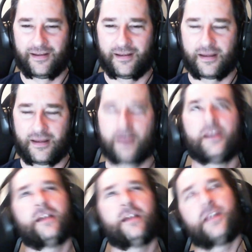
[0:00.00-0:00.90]
Oh yeah,
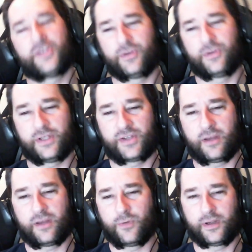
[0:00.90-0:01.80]
I guess so. It does kind of
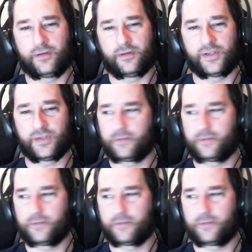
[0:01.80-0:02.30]
work out, doesn't it?